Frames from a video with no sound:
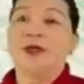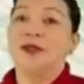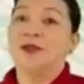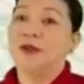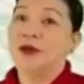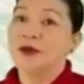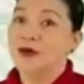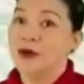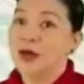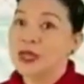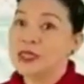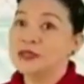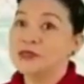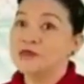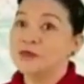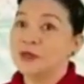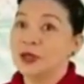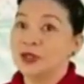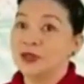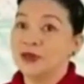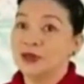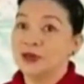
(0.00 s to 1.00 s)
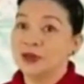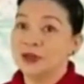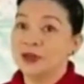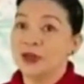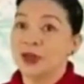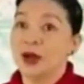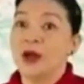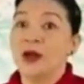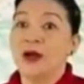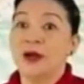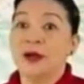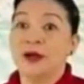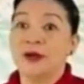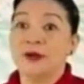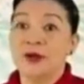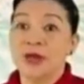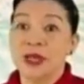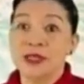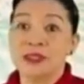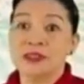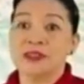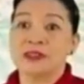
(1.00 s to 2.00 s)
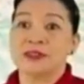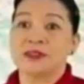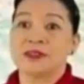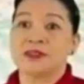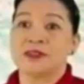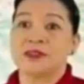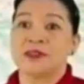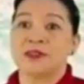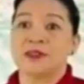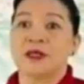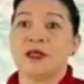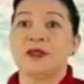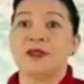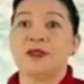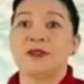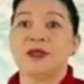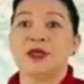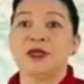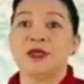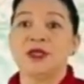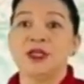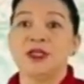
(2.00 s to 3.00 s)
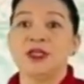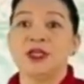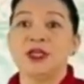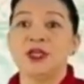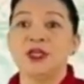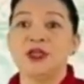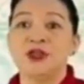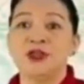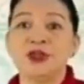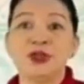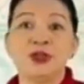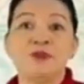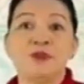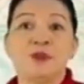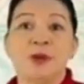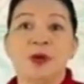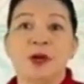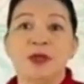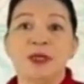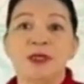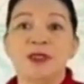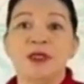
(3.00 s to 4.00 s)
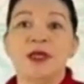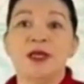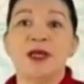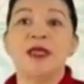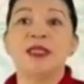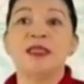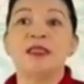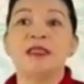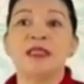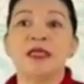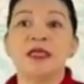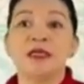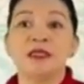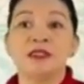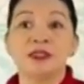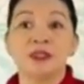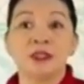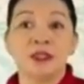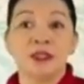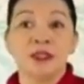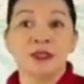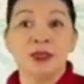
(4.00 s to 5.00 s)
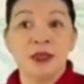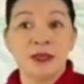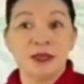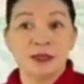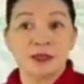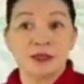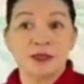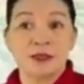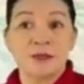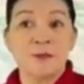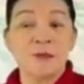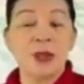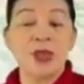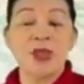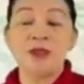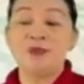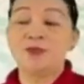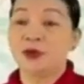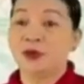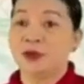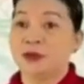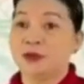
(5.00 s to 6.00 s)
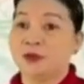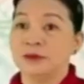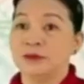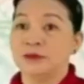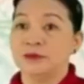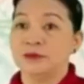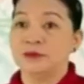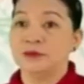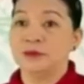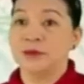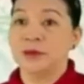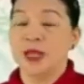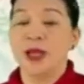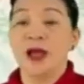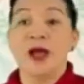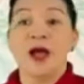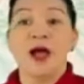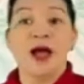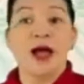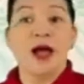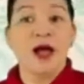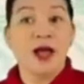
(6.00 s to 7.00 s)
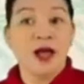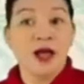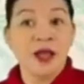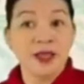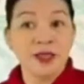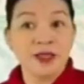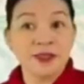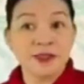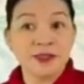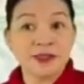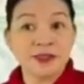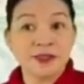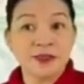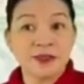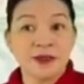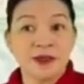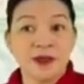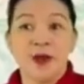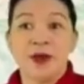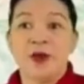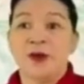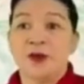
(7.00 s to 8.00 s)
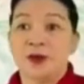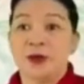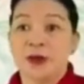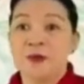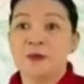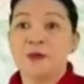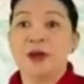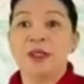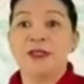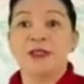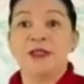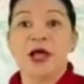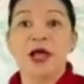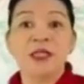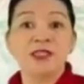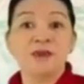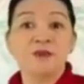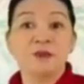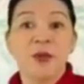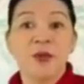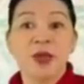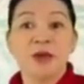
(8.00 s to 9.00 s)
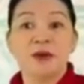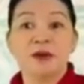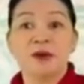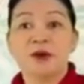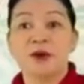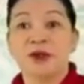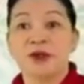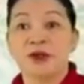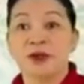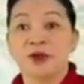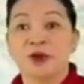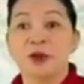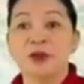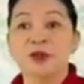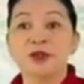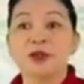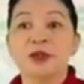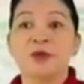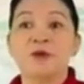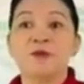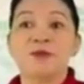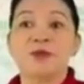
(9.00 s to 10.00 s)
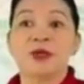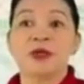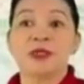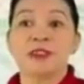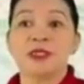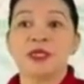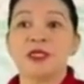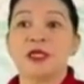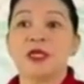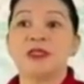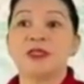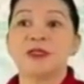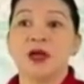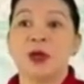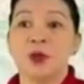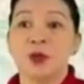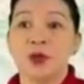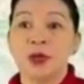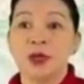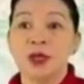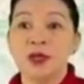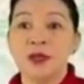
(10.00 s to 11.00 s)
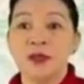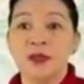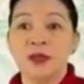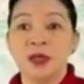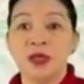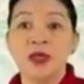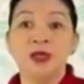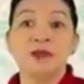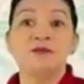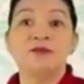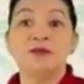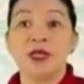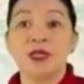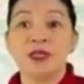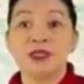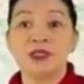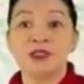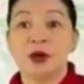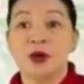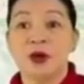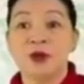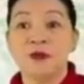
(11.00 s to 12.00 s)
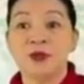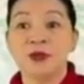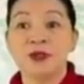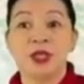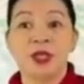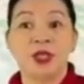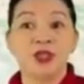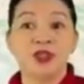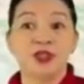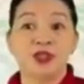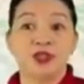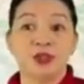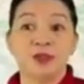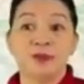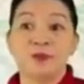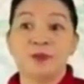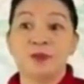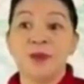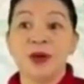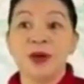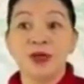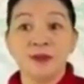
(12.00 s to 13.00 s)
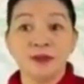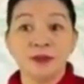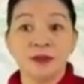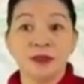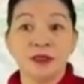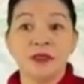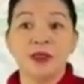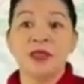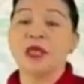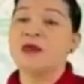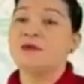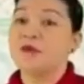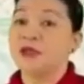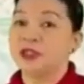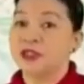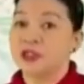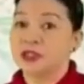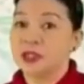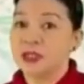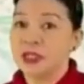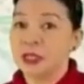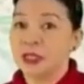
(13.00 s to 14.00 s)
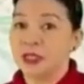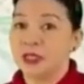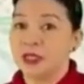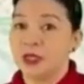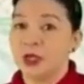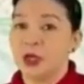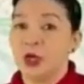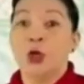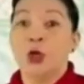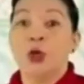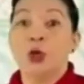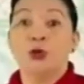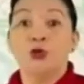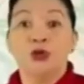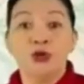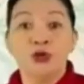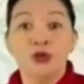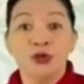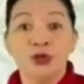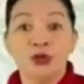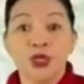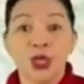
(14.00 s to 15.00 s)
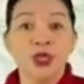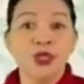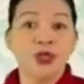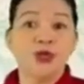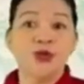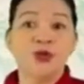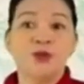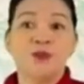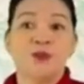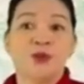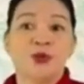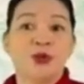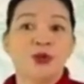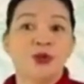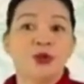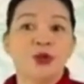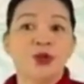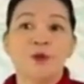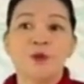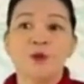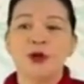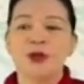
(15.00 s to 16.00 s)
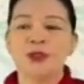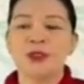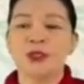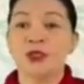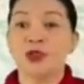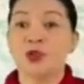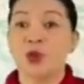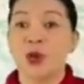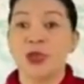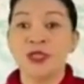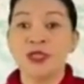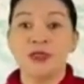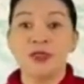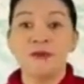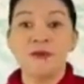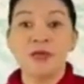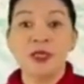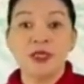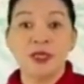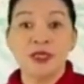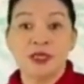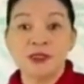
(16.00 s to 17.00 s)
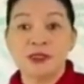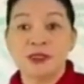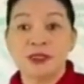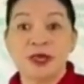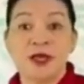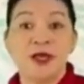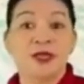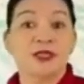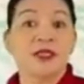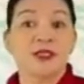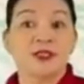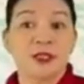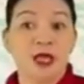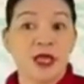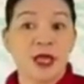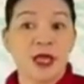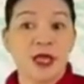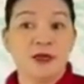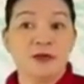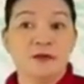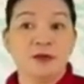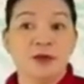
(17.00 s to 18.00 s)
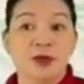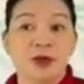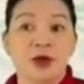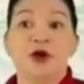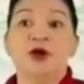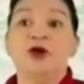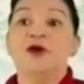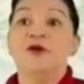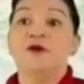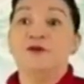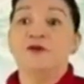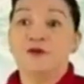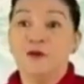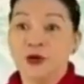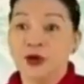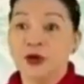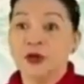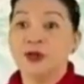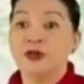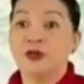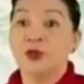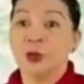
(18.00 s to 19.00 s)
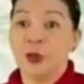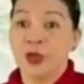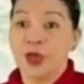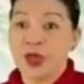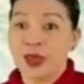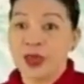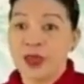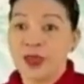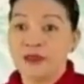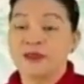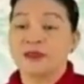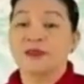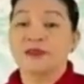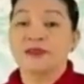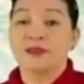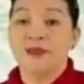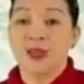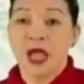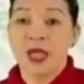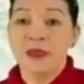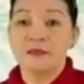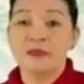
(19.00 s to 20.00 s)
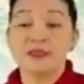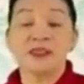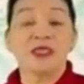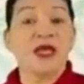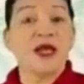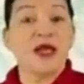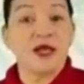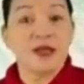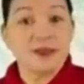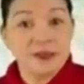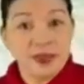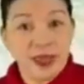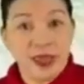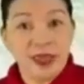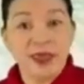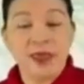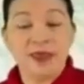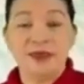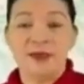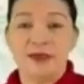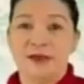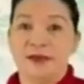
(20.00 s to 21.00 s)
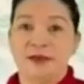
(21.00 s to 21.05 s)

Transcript: The rice method press the injured part until it's less painful. Ice, wrap an ice pack or cold compress in a towel and place over the injured part immediately. Continue for no more than 20 minutes at a time, 4 to 8 times a day.